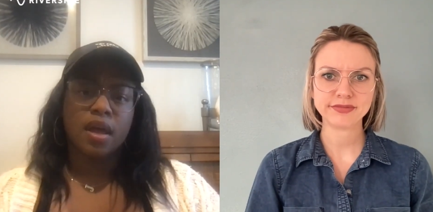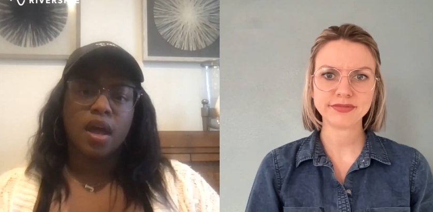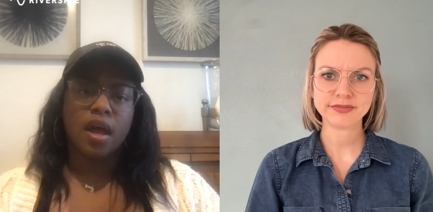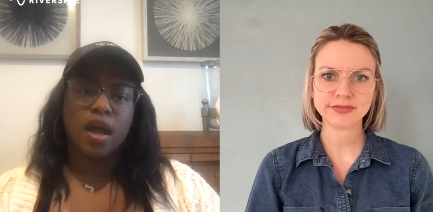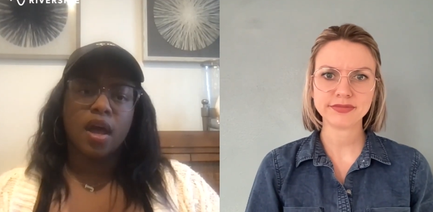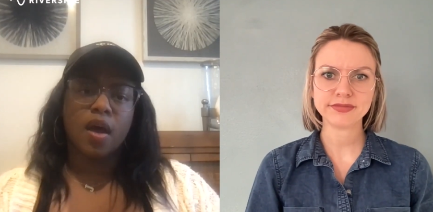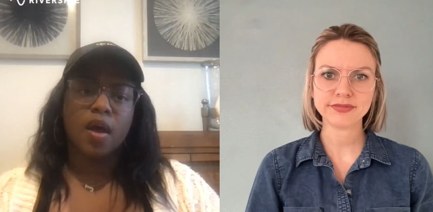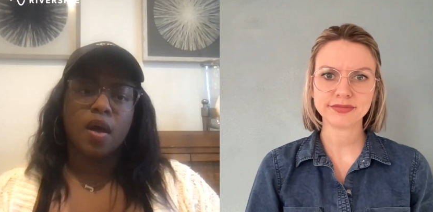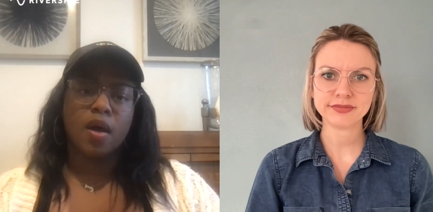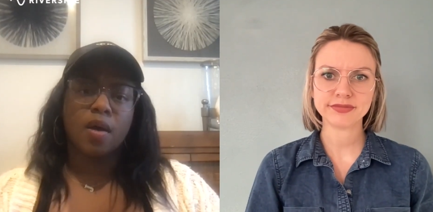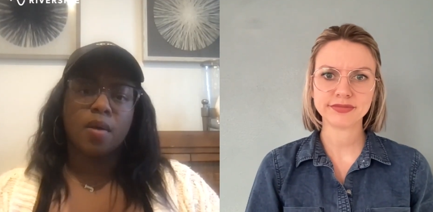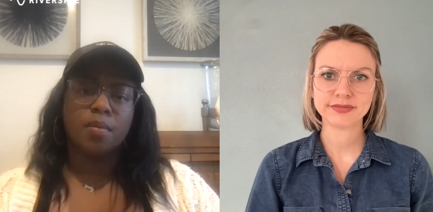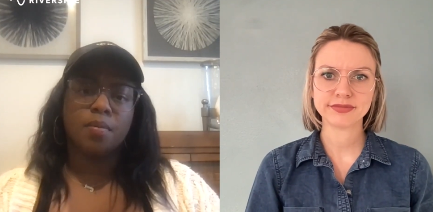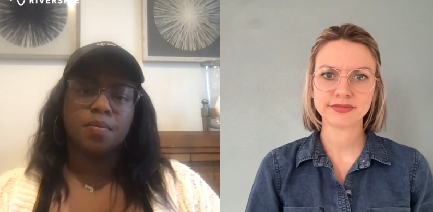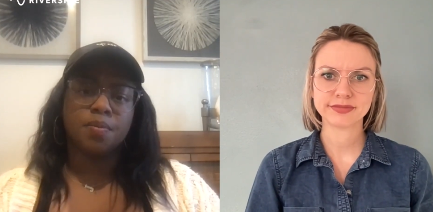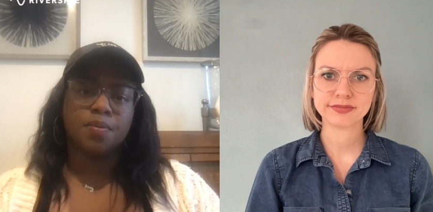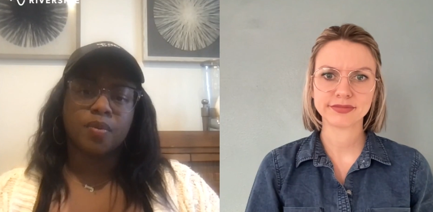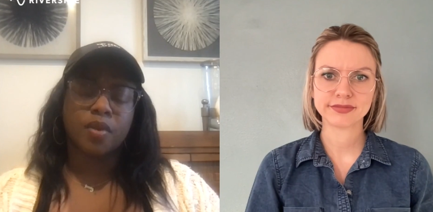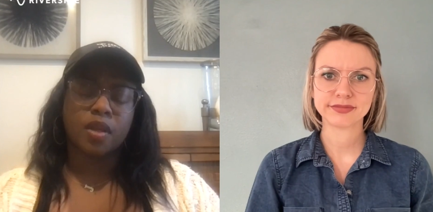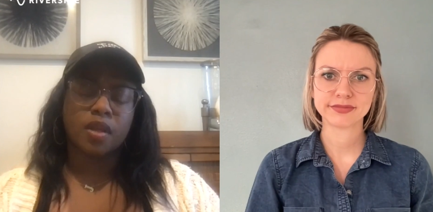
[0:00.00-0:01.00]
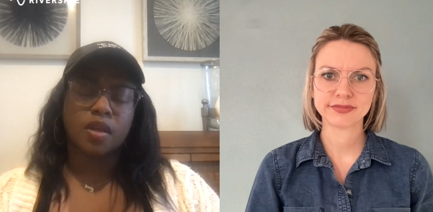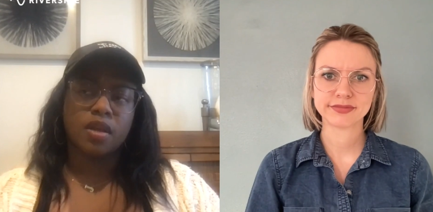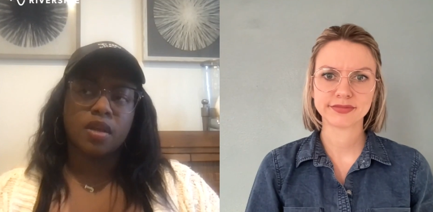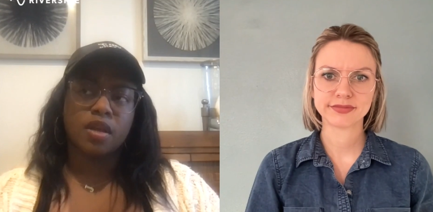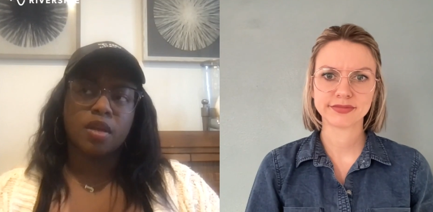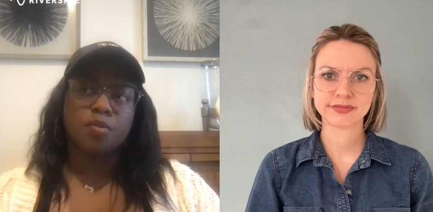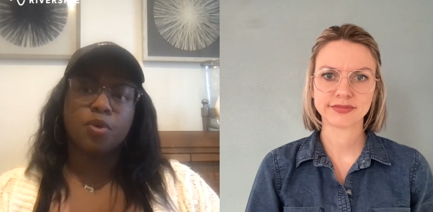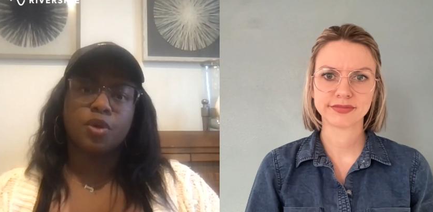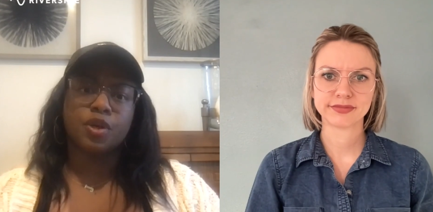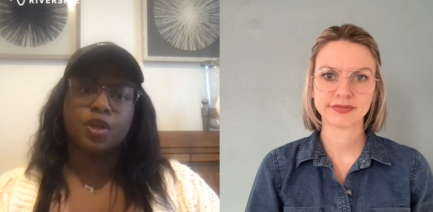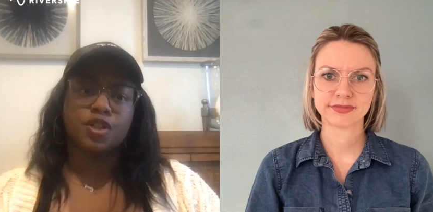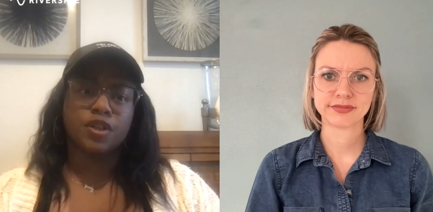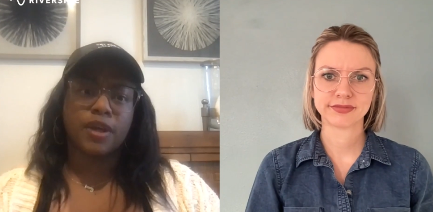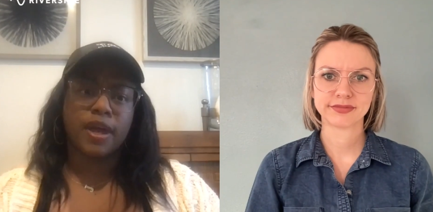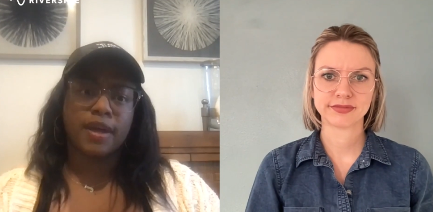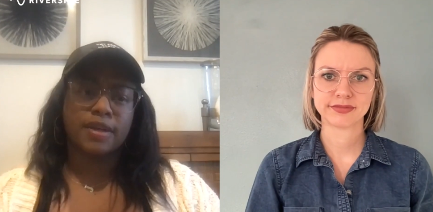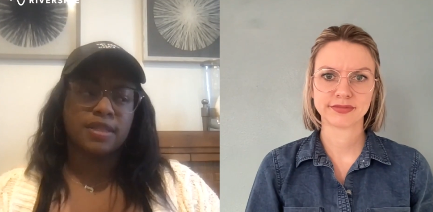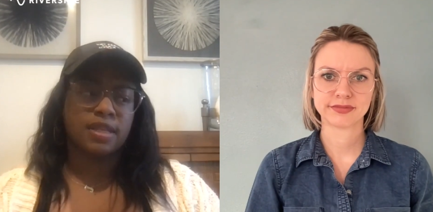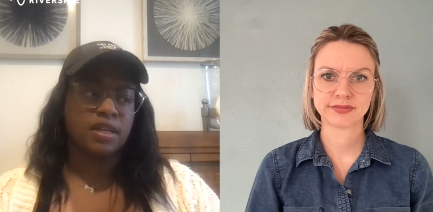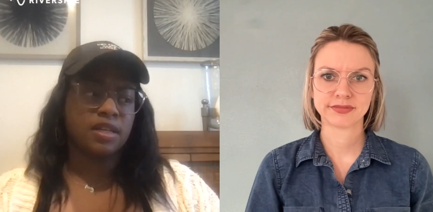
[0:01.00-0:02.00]
Speaker 1: um in a british
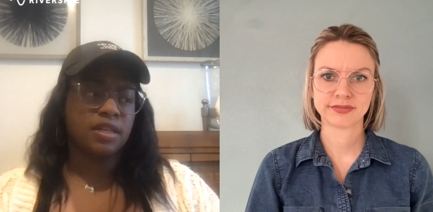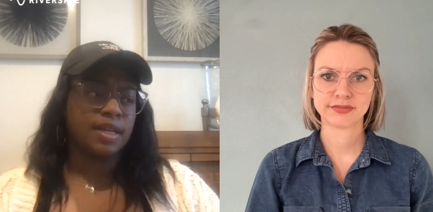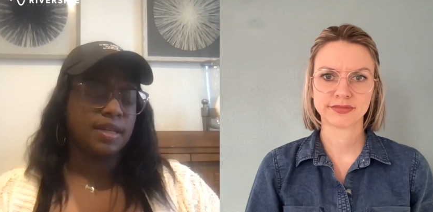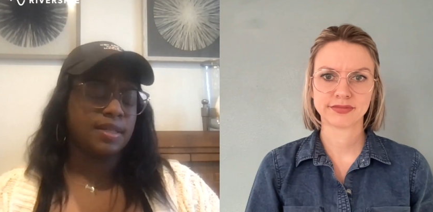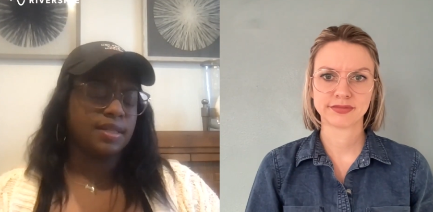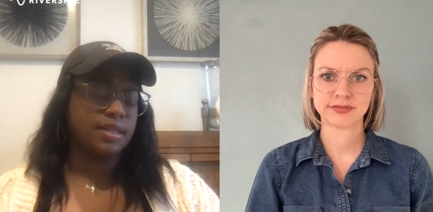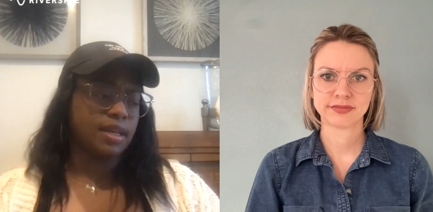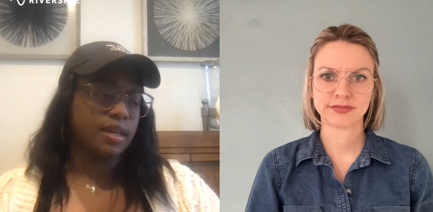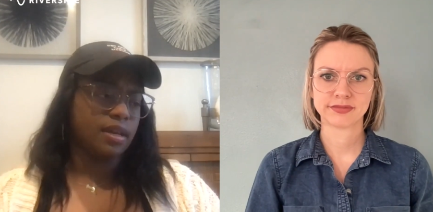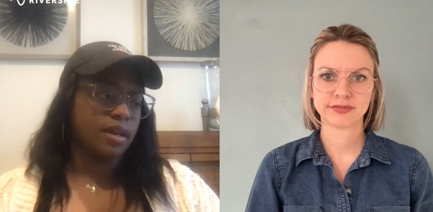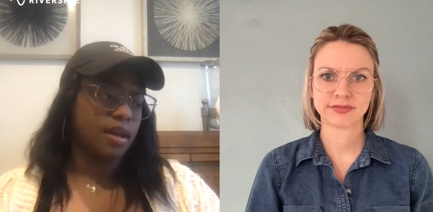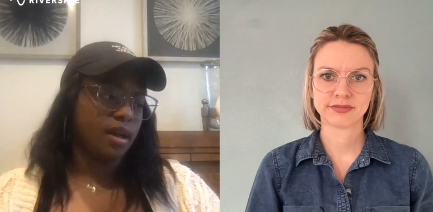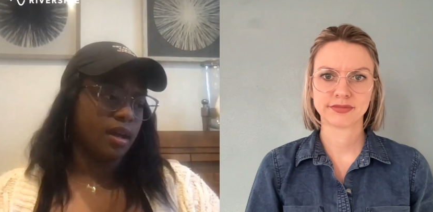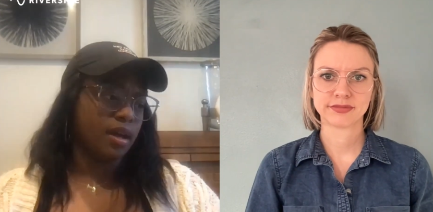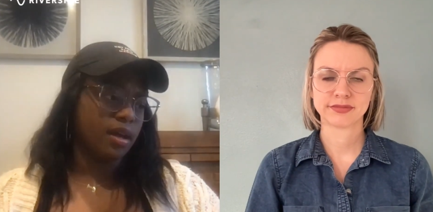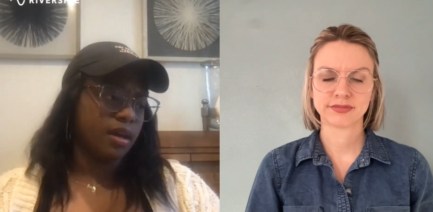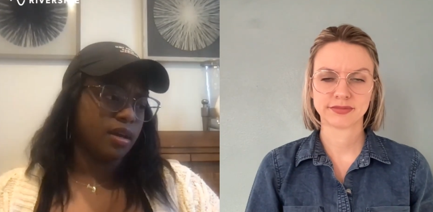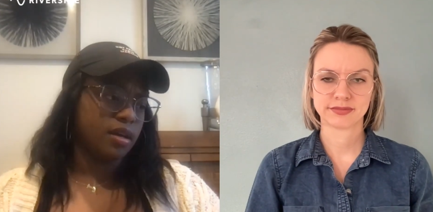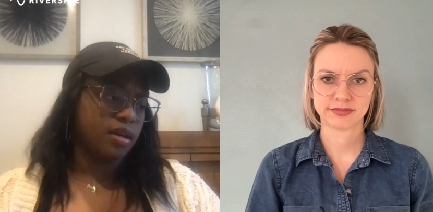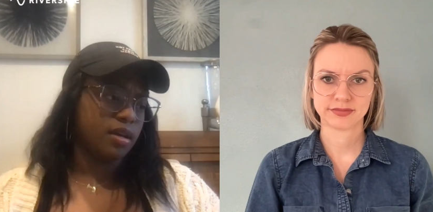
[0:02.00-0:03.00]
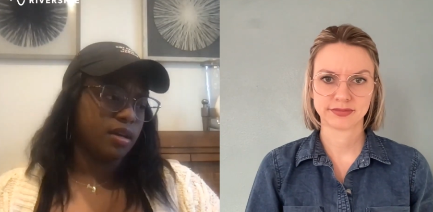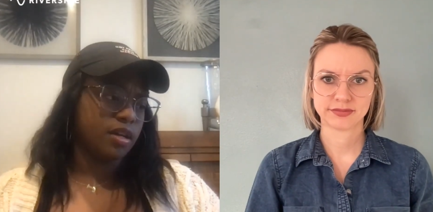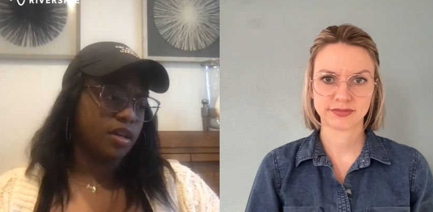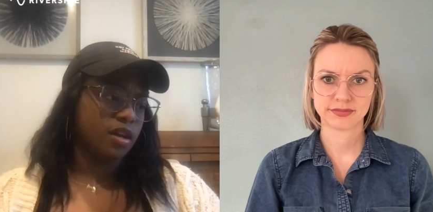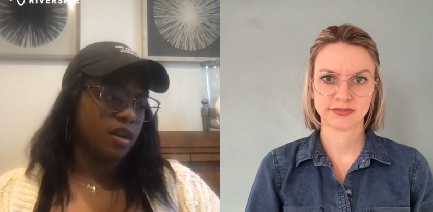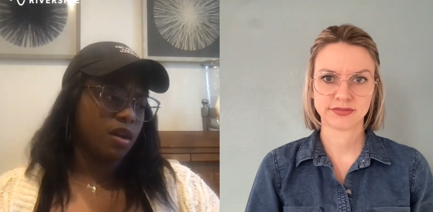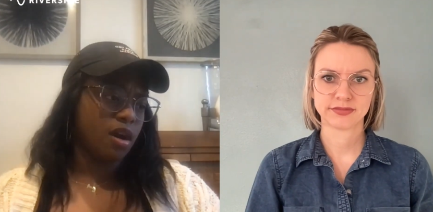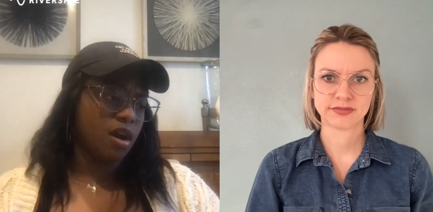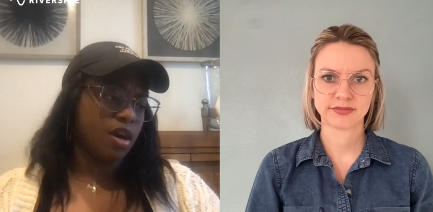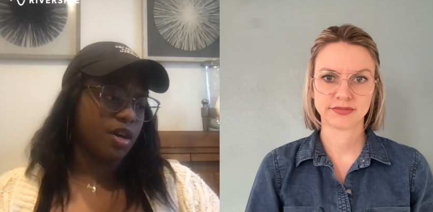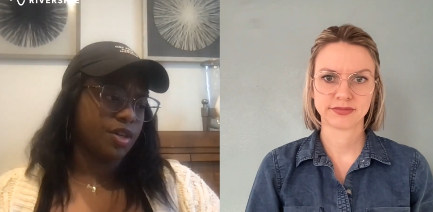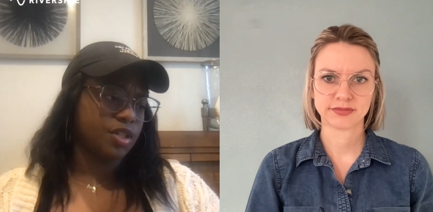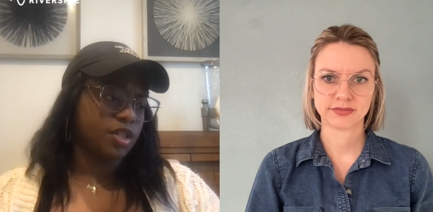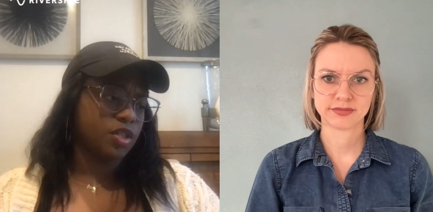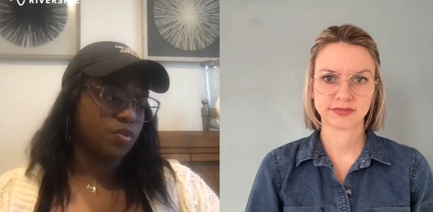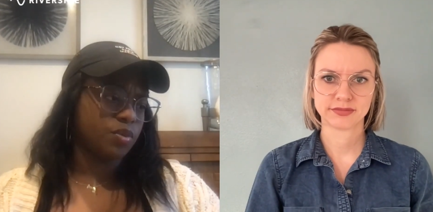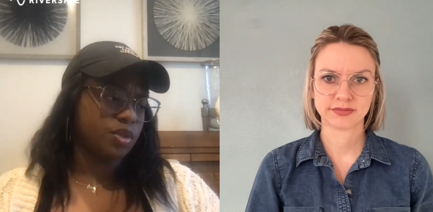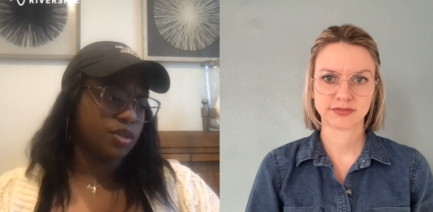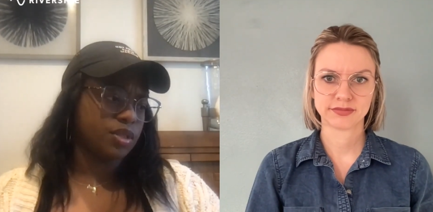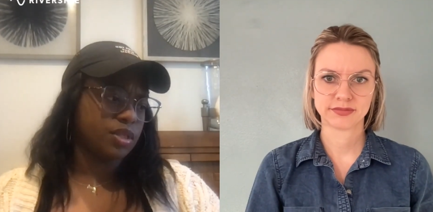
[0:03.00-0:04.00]
accent and i did uh
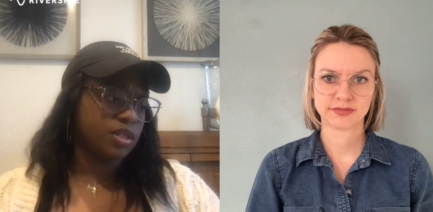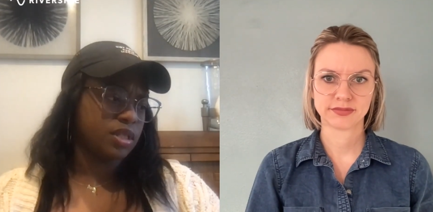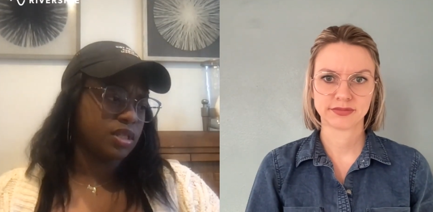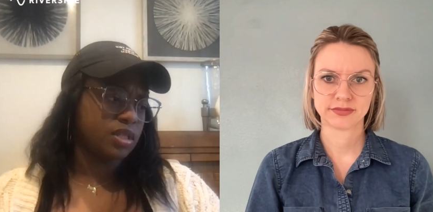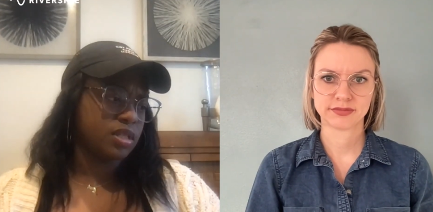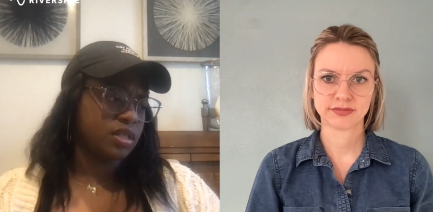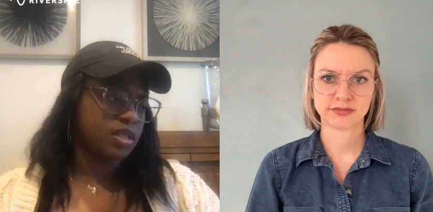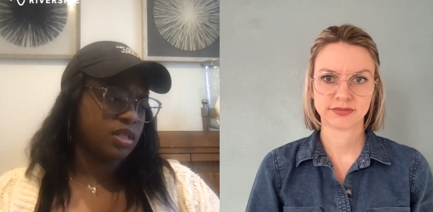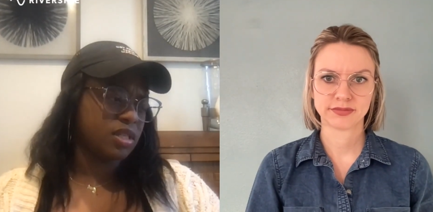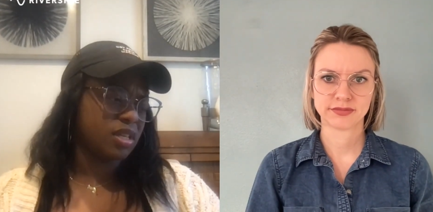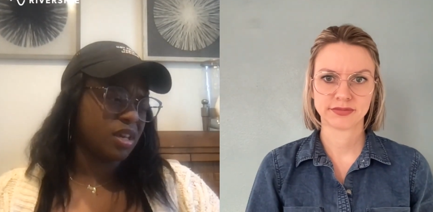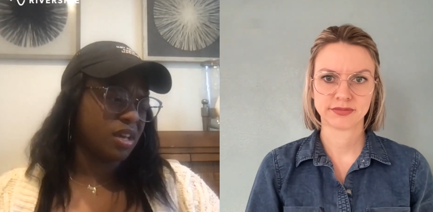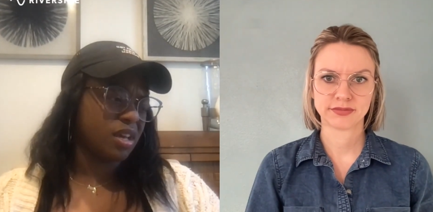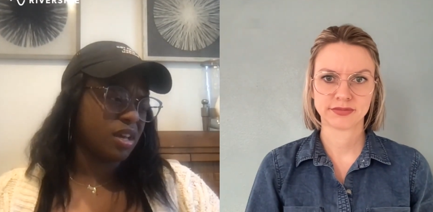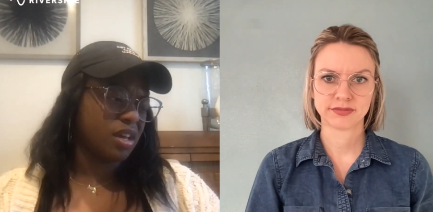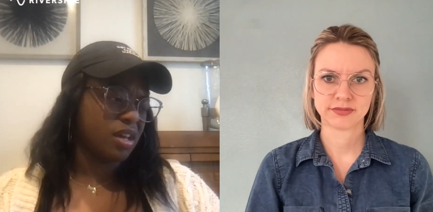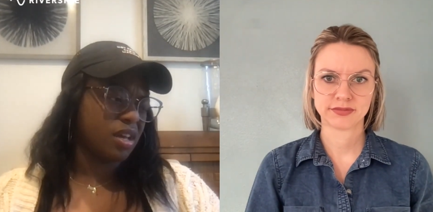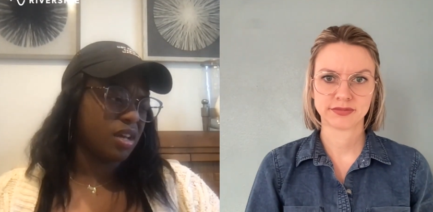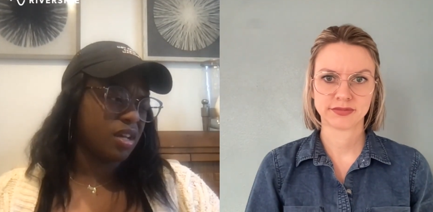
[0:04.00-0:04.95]
august wilson's uh